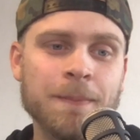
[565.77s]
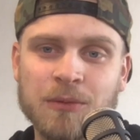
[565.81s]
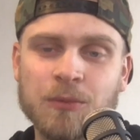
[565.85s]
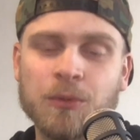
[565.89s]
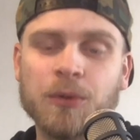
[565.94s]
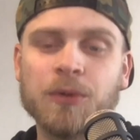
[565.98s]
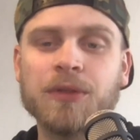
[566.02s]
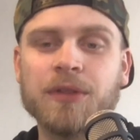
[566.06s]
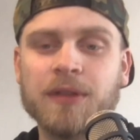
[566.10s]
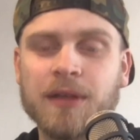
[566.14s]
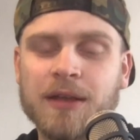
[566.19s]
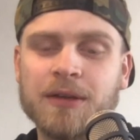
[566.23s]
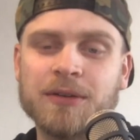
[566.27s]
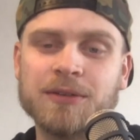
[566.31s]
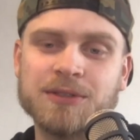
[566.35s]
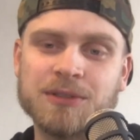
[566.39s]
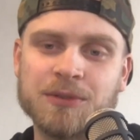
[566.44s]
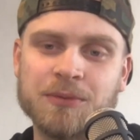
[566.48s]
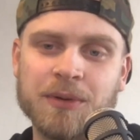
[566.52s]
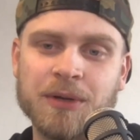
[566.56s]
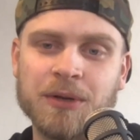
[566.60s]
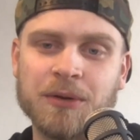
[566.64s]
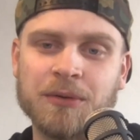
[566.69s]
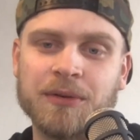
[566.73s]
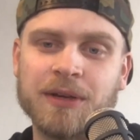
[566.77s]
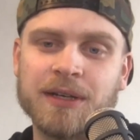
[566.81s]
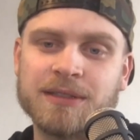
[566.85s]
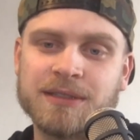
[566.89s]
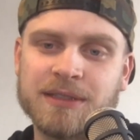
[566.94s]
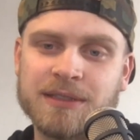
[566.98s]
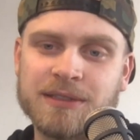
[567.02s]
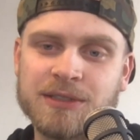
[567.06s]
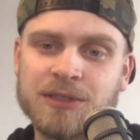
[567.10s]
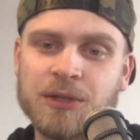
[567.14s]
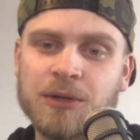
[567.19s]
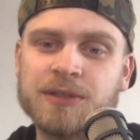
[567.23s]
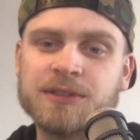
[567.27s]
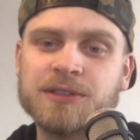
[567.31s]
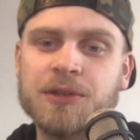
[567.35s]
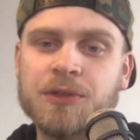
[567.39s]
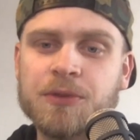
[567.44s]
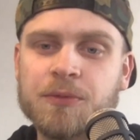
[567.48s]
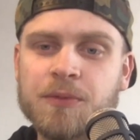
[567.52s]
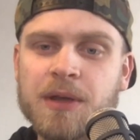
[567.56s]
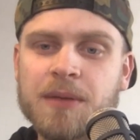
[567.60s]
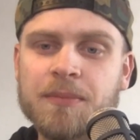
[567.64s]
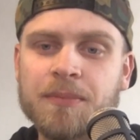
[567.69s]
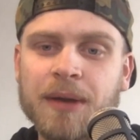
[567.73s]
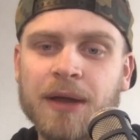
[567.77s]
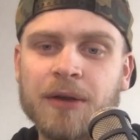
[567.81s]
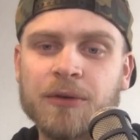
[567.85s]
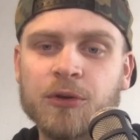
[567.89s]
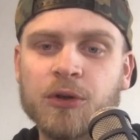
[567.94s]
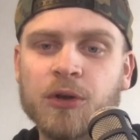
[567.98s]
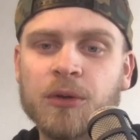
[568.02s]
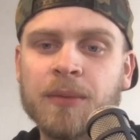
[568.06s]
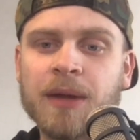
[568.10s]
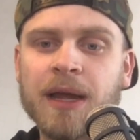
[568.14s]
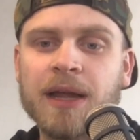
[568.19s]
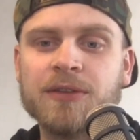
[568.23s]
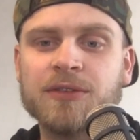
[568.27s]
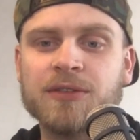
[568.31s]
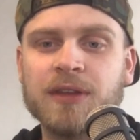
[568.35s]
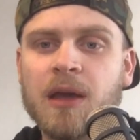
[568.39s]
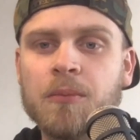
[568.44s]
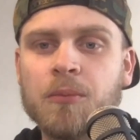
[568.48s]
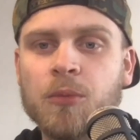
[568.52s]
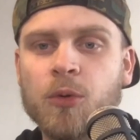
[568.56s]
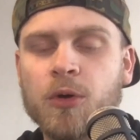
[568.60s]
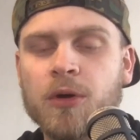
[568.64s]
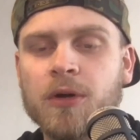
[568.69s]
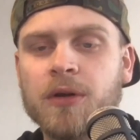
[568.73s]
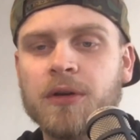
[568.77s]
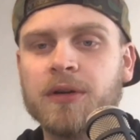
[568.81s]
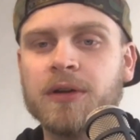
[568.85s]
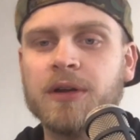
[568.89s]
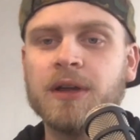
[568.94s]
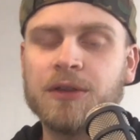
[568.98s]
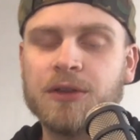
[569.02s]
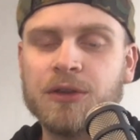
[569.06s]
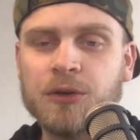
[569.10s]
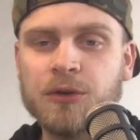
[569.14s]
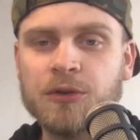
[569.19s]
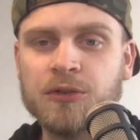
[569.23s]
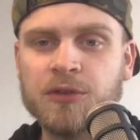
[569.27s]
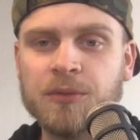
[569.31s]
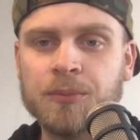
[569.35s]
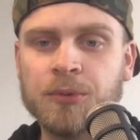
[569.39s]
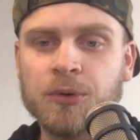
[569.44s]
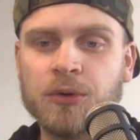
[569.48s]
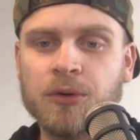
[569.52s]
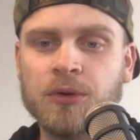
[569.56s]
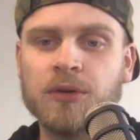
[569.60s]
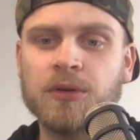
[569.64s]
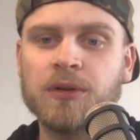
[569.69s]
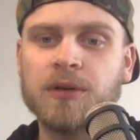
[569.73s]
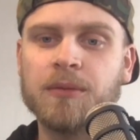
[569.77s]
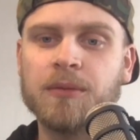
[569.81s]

Well, here's the real reason. So as a 3-bedroom, it's more usable